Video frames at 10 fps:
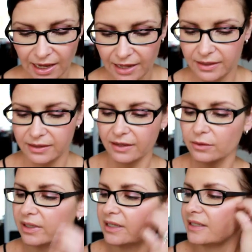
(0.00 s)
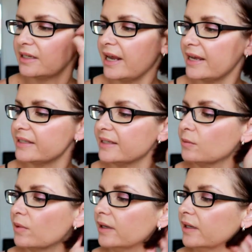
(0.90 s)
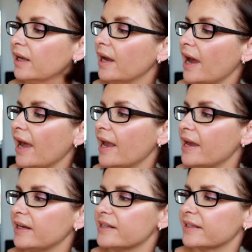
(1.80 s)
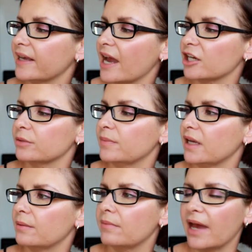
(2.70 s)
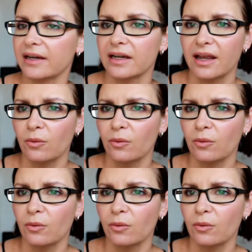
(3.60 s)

And then the other one is an Essie one, and it's a cashmere matte.